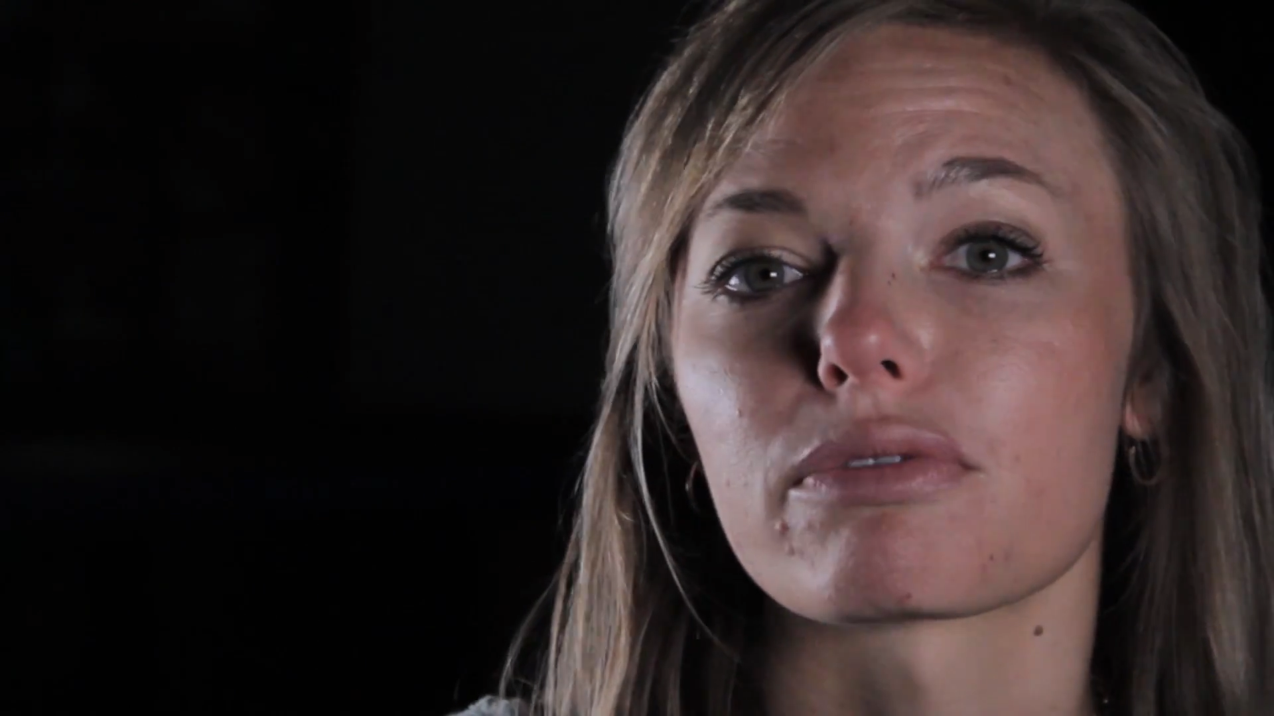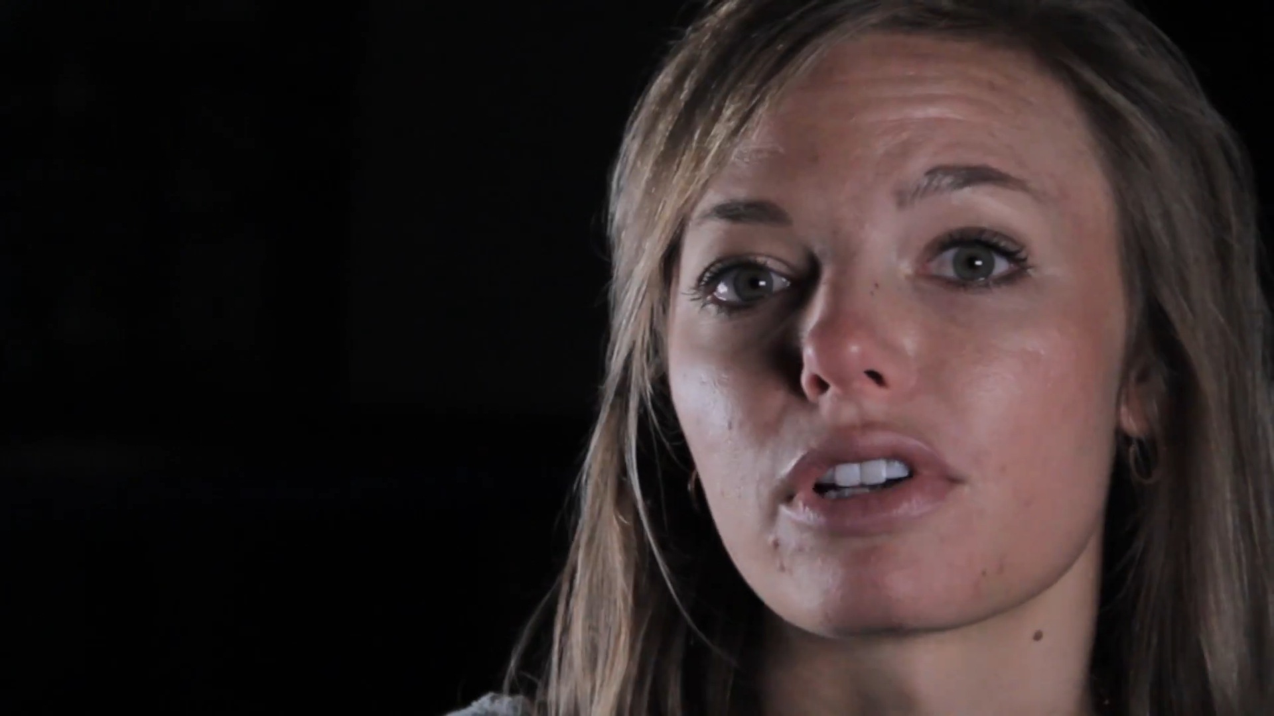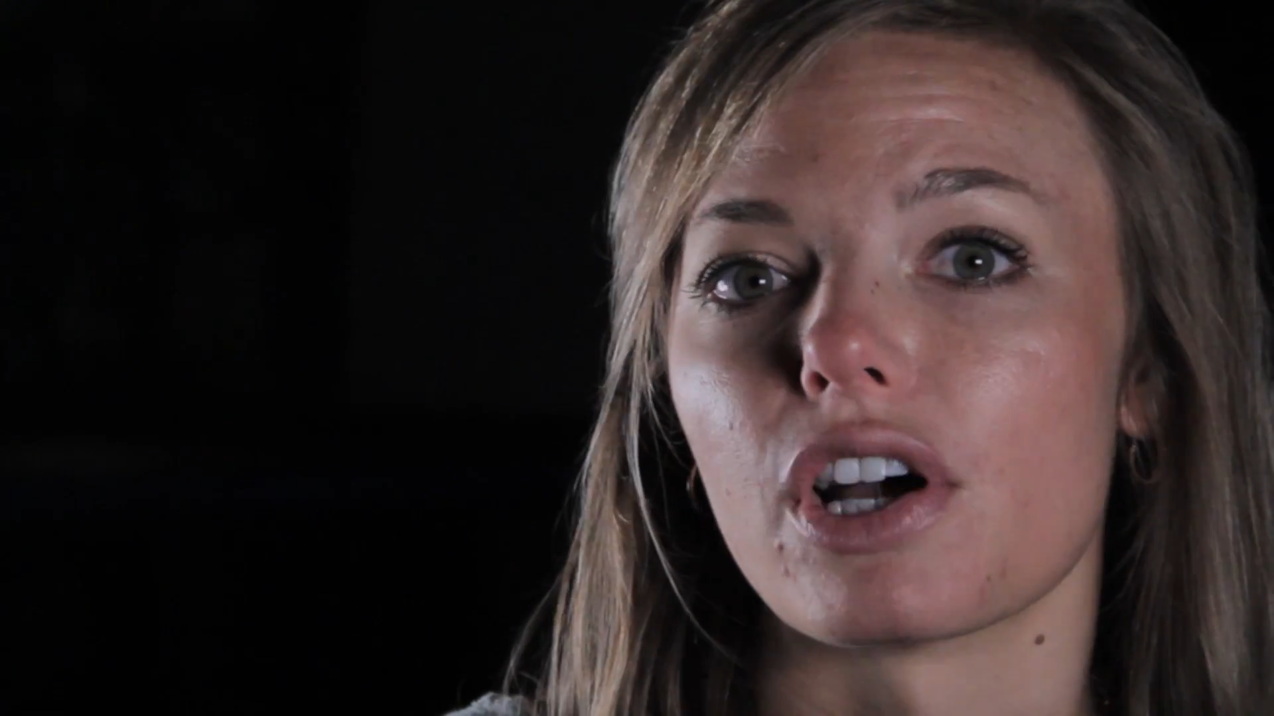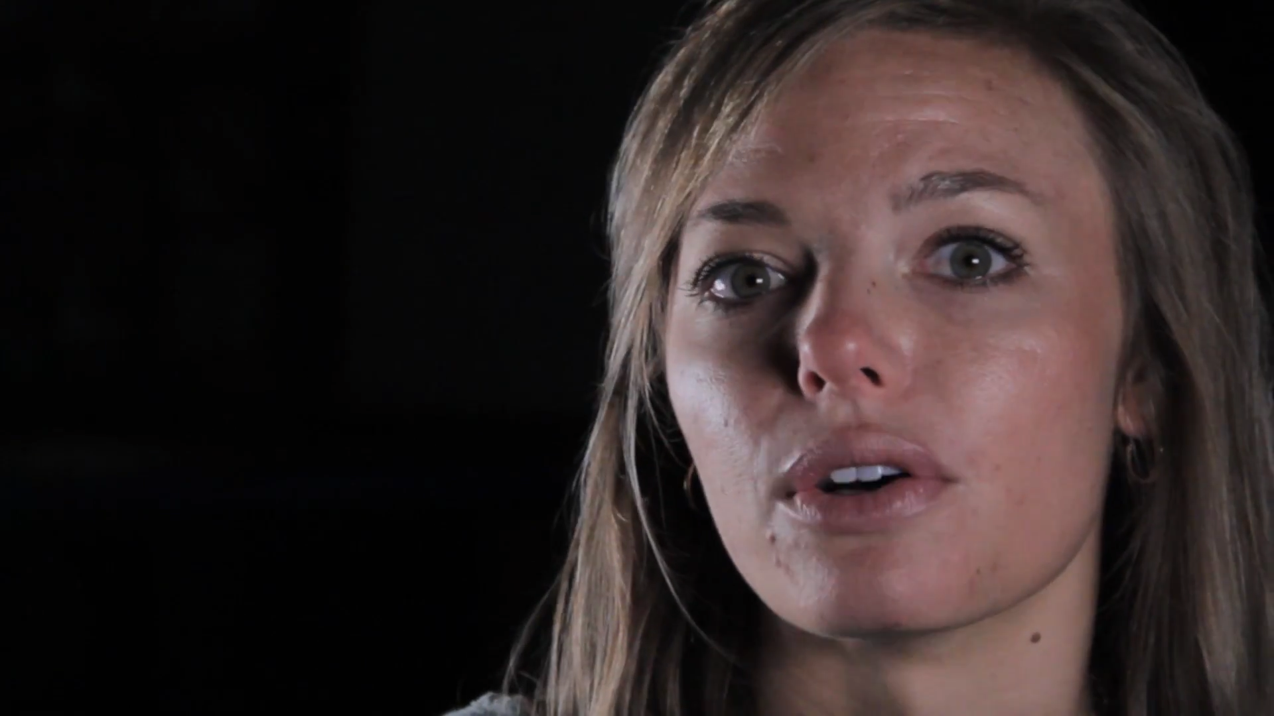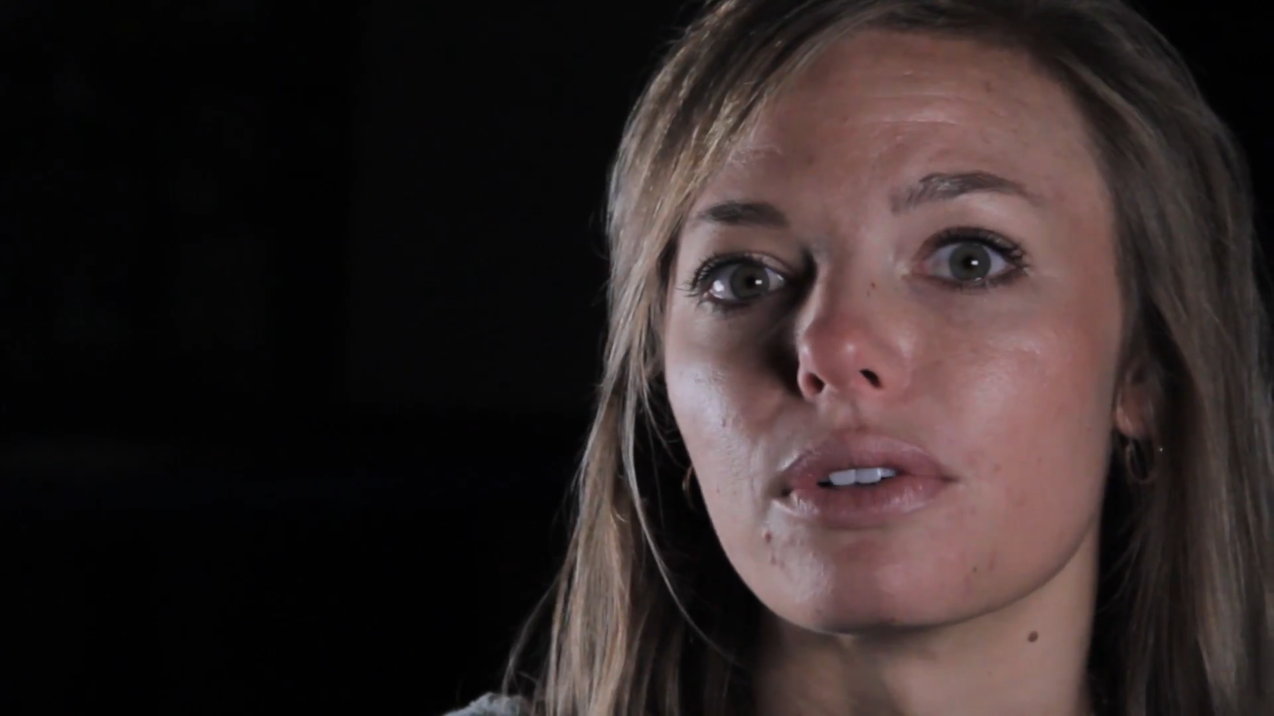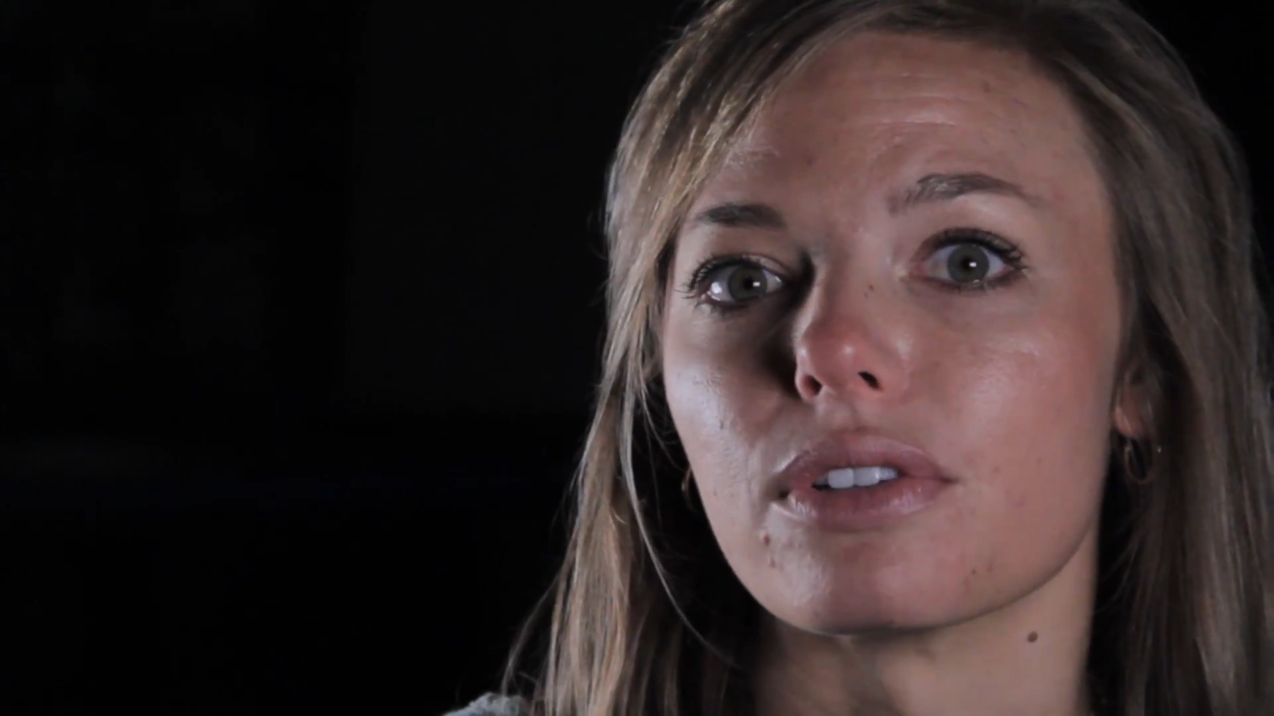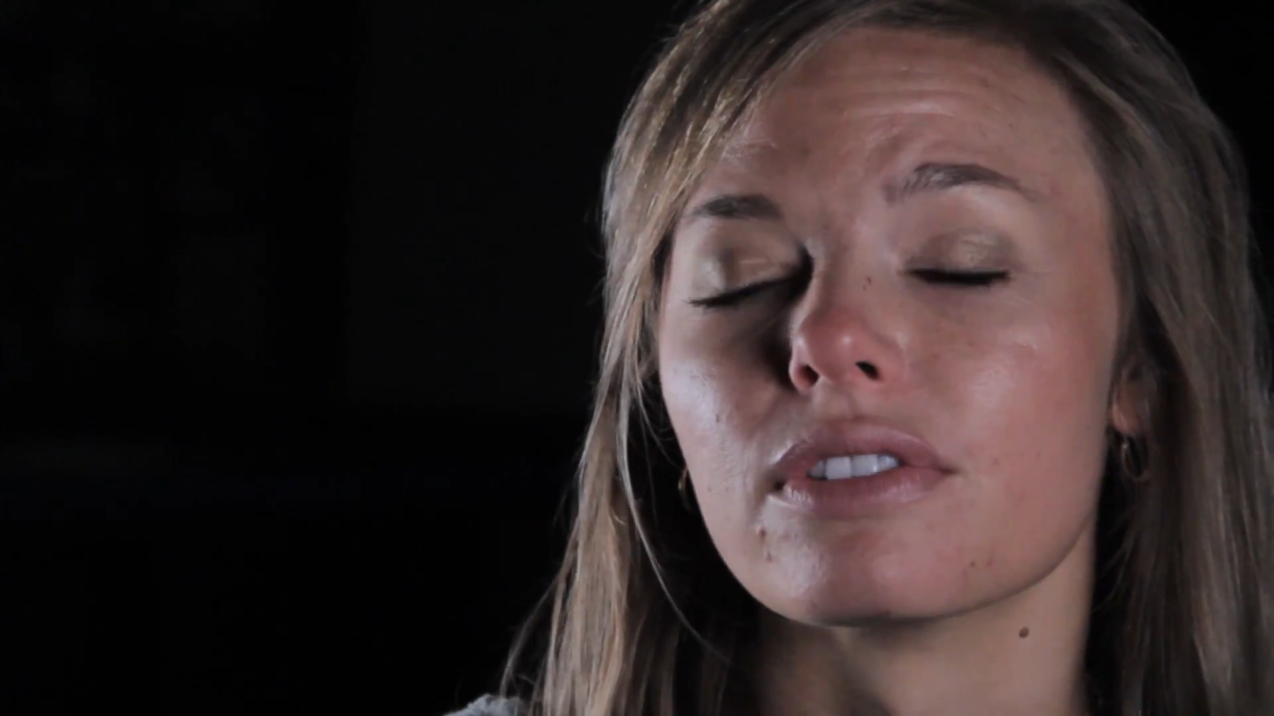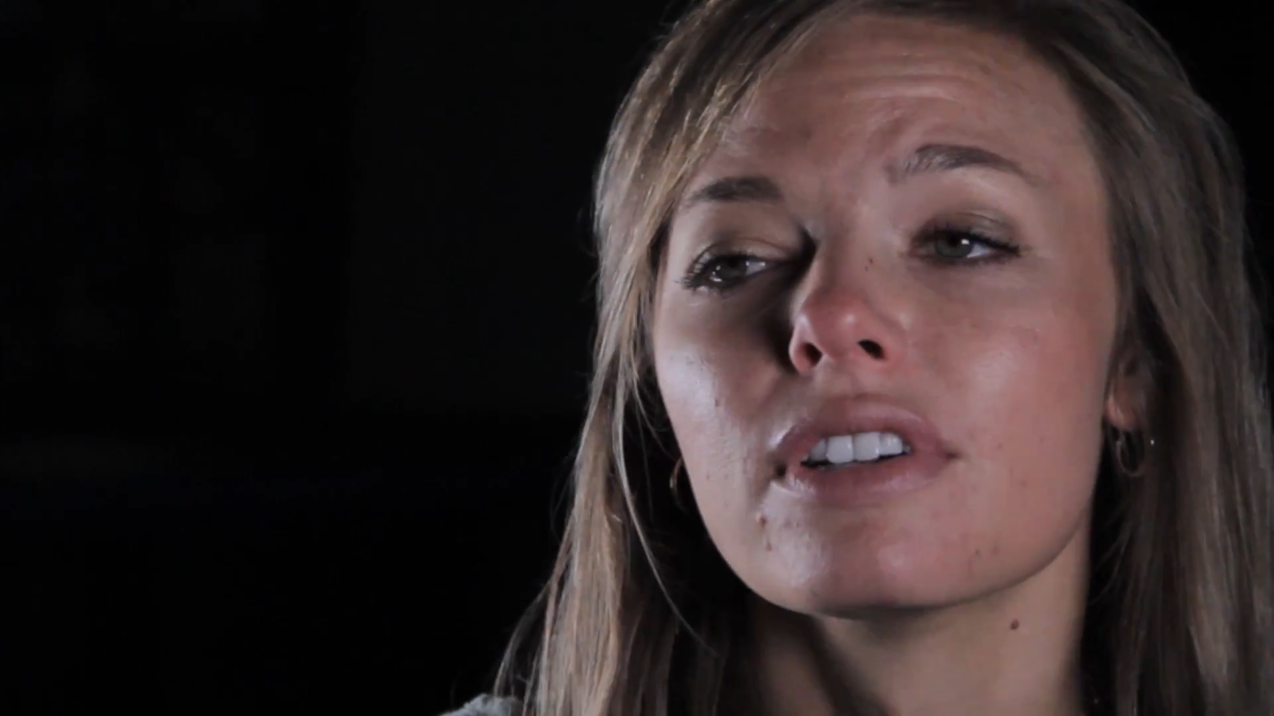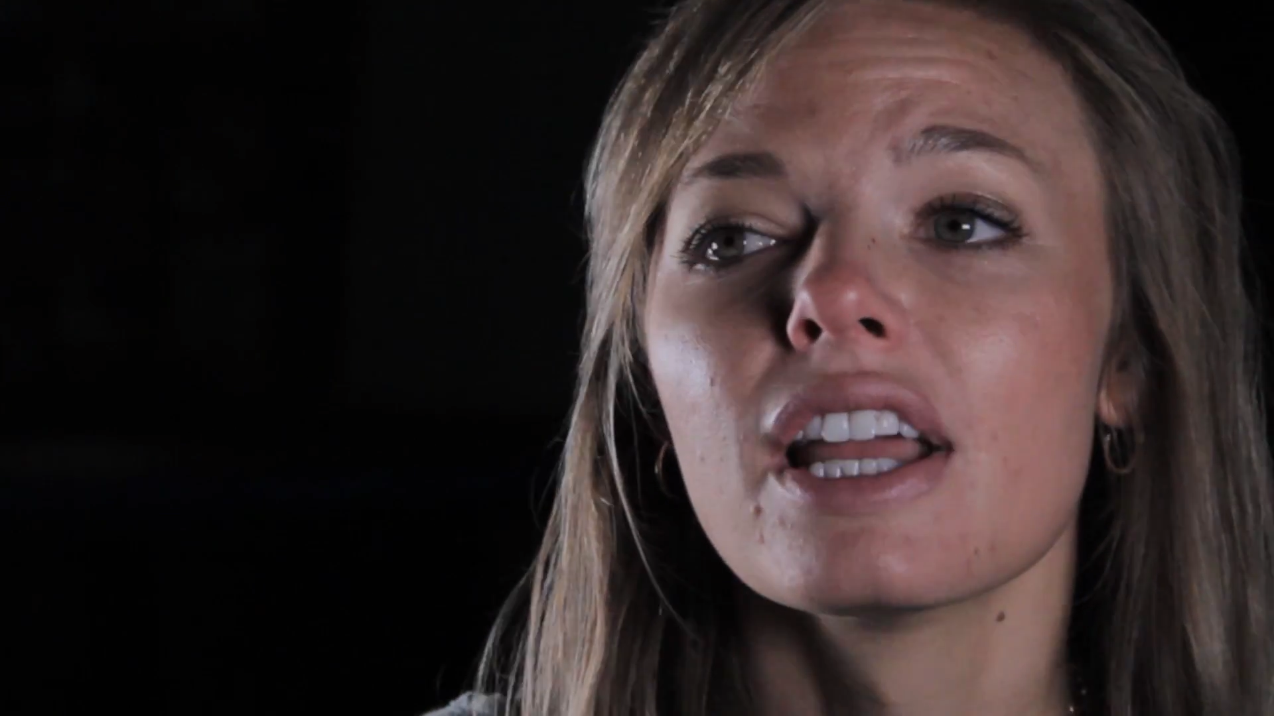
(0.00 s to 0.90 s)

have known.